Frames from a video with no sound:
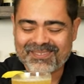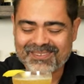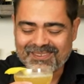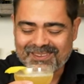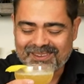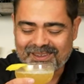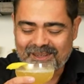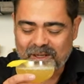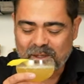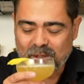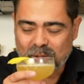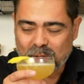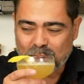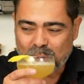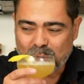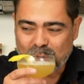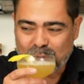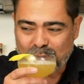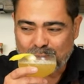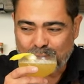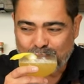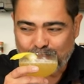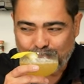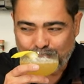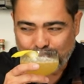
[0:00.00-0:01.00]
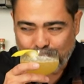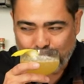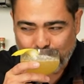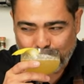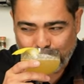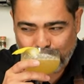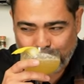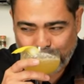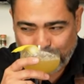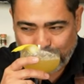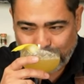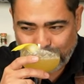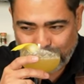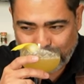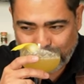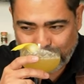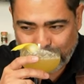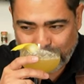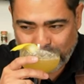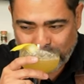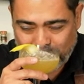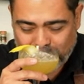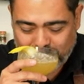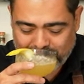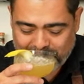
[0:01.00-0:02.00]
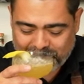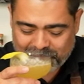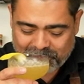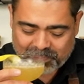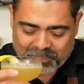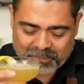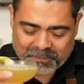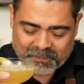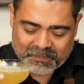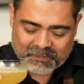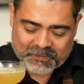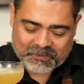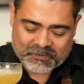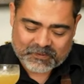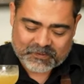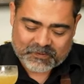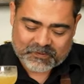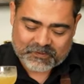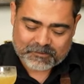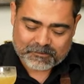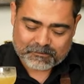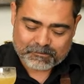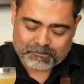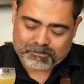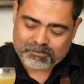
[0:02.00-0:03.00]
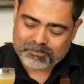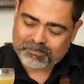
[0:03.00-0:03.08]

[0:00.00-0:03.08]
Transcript: (no one is talking)